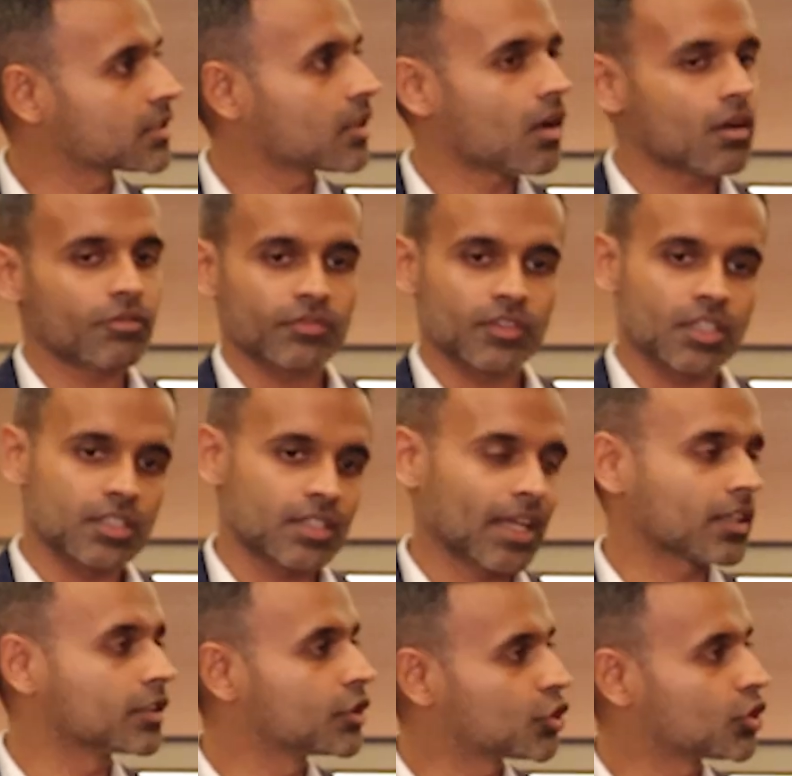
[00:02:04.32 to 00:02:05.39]
staff, the
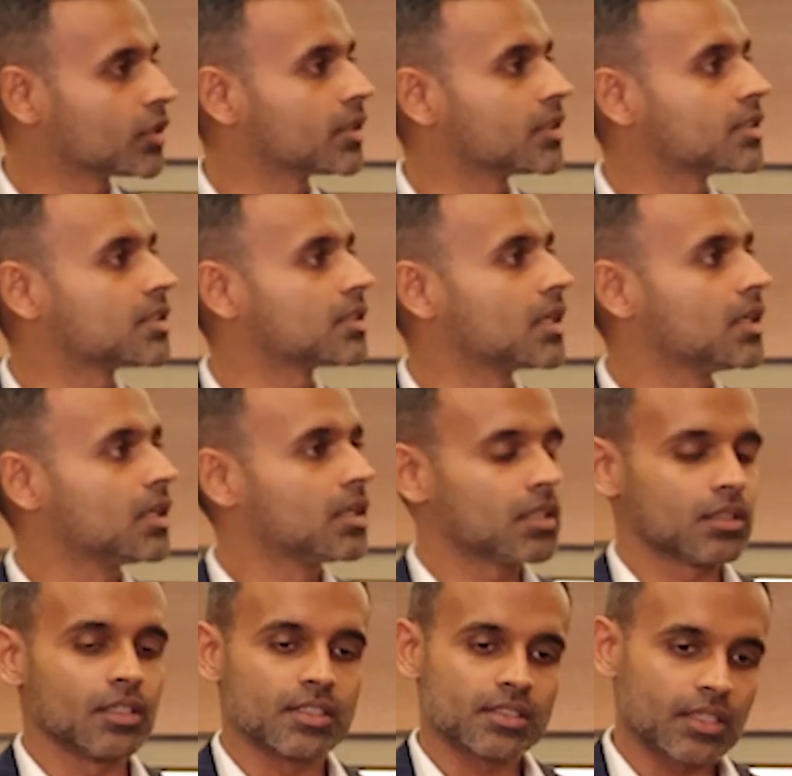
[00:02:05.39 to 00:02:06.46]
technicians,
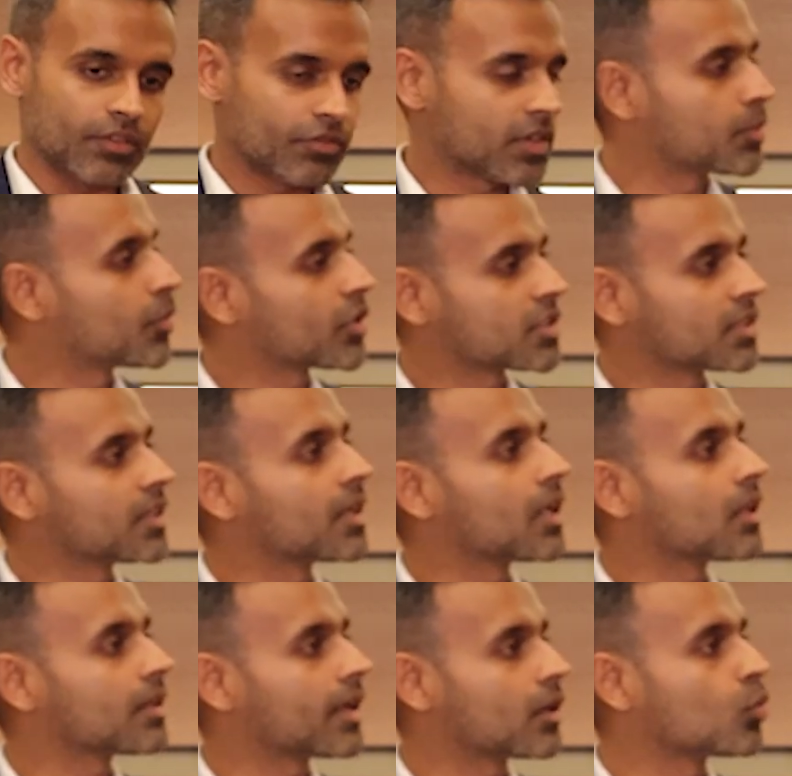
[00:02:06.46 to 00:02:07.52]
the safety
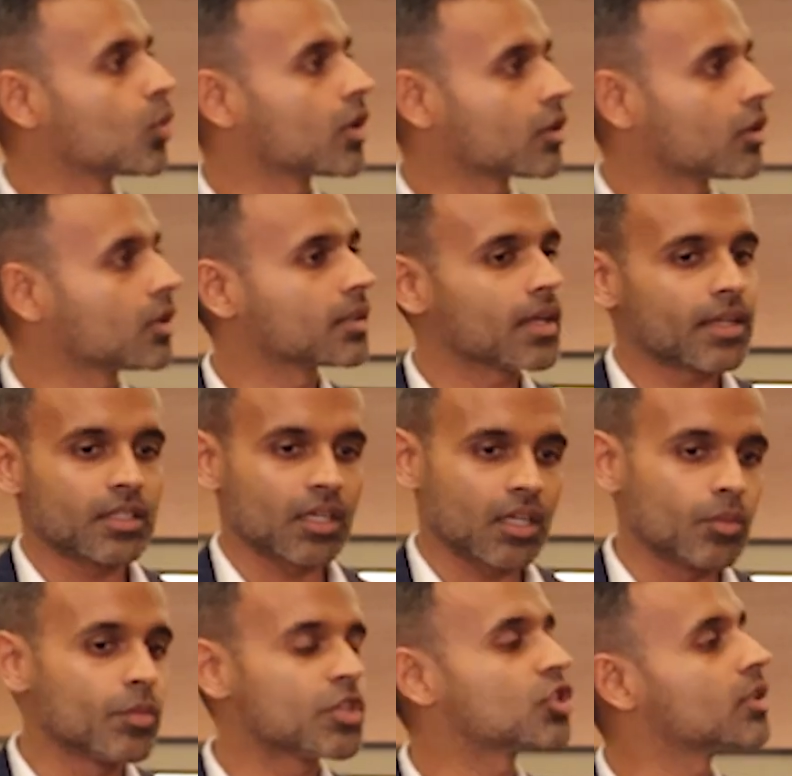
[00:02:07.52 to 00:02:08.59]
personnel that work on there, the
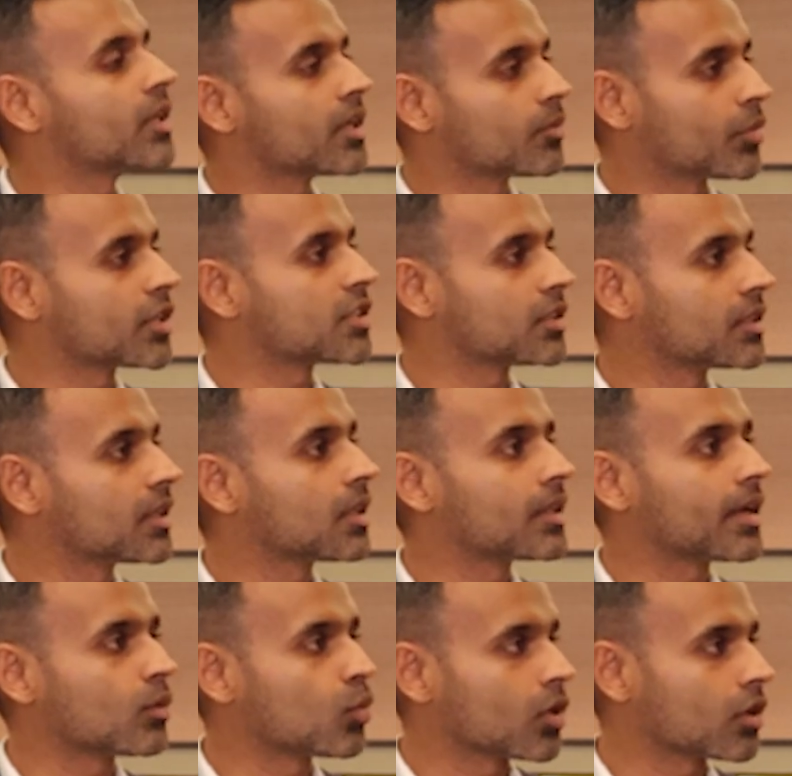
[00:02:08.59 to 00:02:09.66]
commissioning
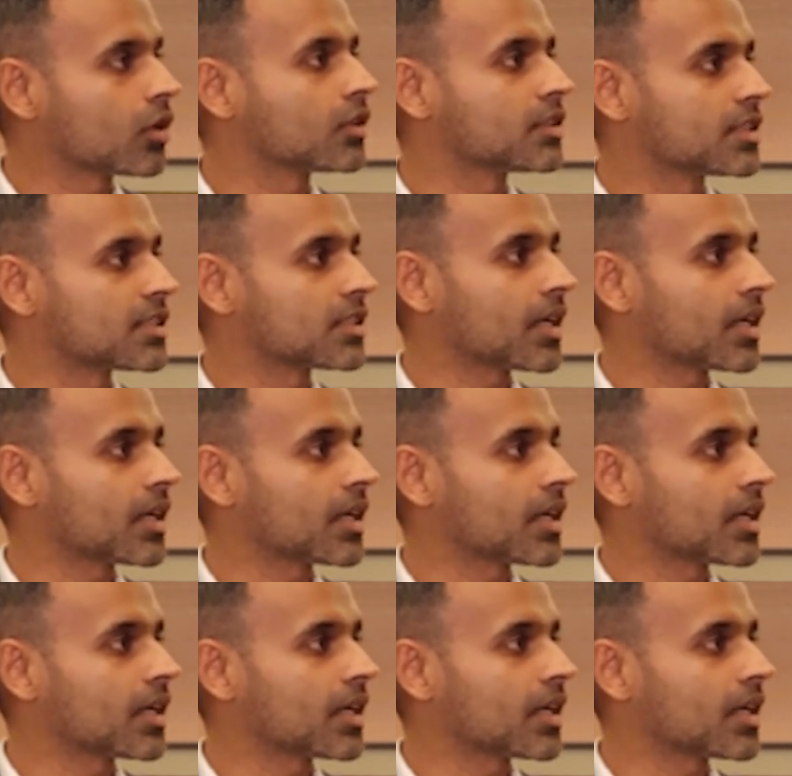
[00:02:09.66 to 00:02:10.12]
personnel that work on the